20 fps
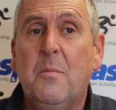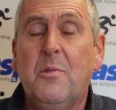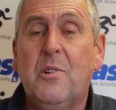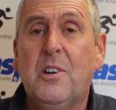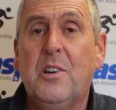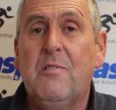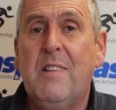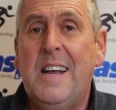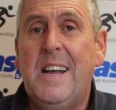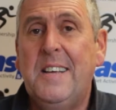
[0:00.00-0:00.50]

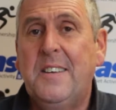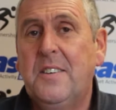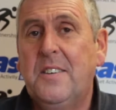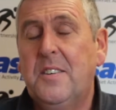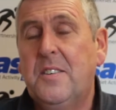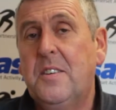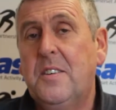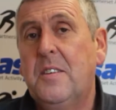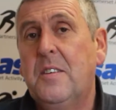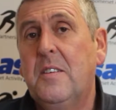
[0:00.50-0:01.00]

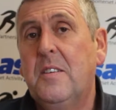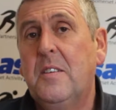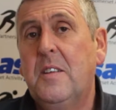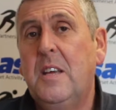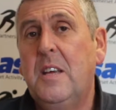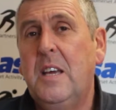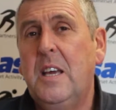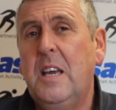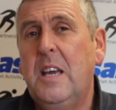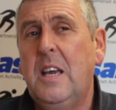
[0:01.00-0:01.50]
progressed,
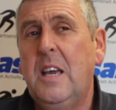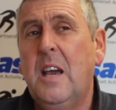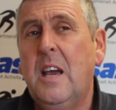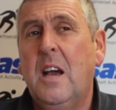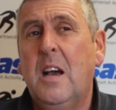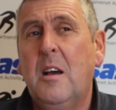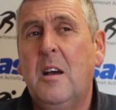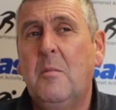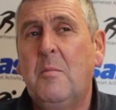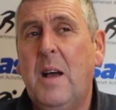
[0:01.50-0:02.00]
the
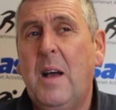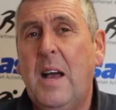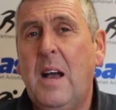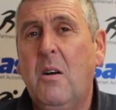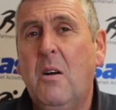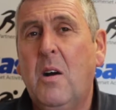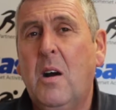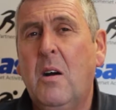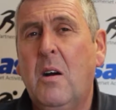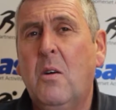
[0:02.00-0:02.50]

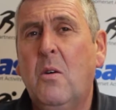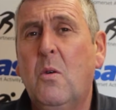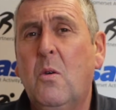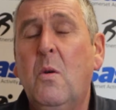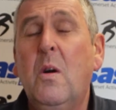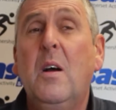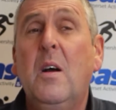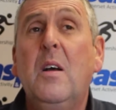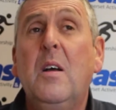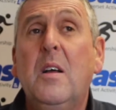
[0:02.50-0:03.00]
alcohol
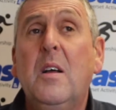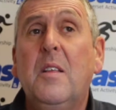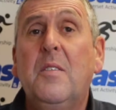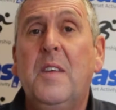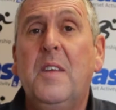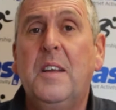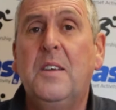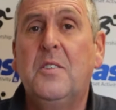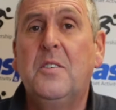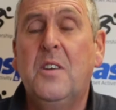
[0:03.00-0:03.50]

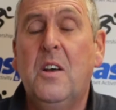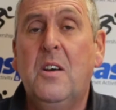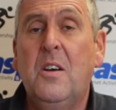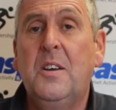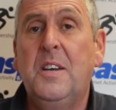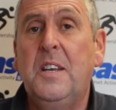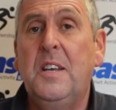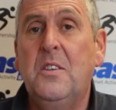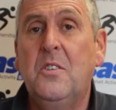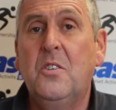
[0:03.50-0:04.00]
then
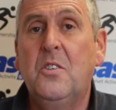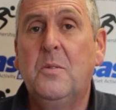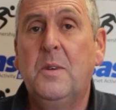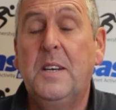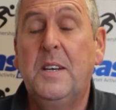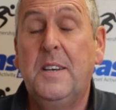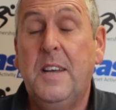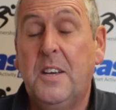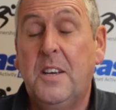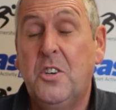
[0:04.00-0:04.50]
turned into an
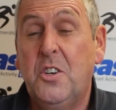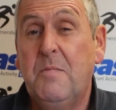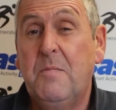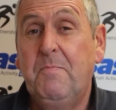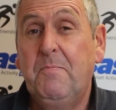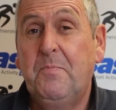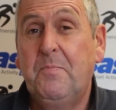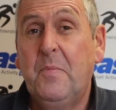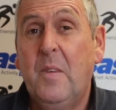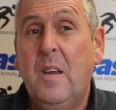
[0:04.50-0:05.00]
addiction,